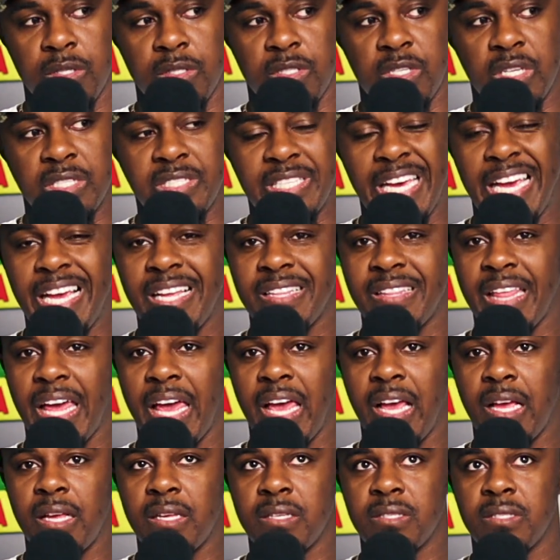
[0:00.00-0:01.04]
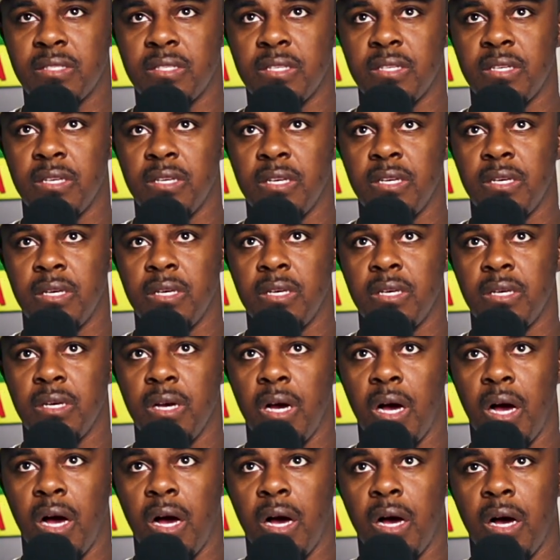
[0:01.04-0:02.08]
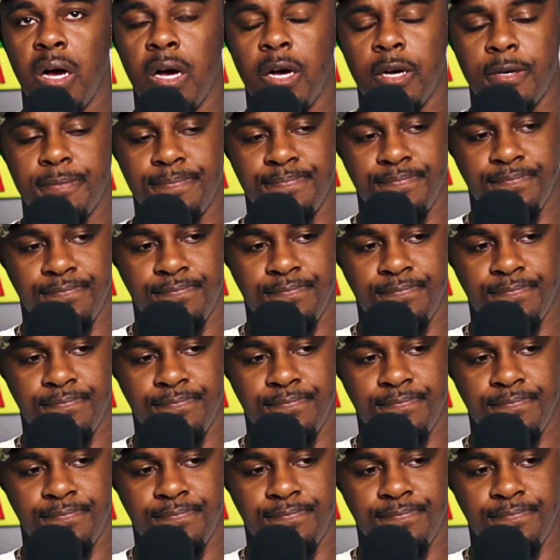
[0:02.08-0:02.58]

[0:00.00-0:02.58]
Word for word: to take things uh,